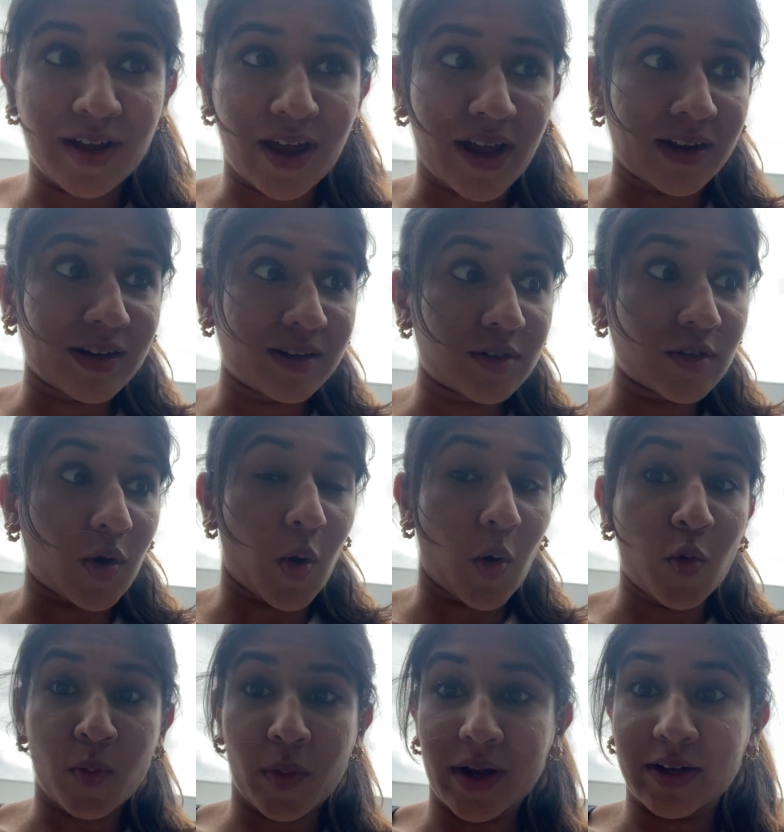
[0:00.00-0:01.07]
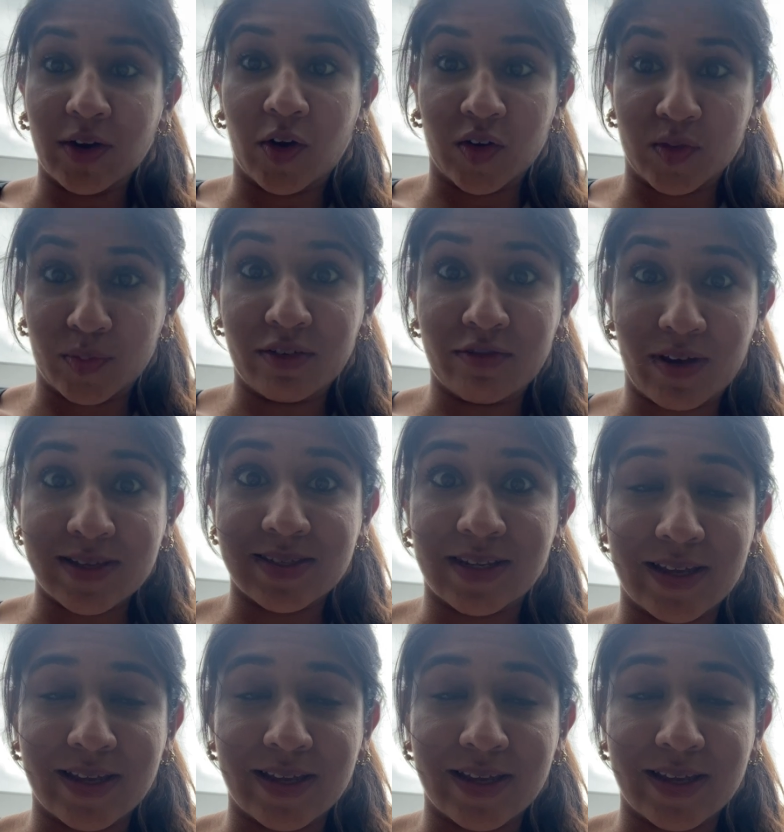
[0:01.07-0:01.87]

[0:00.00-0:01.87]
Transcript: And oh my god, my first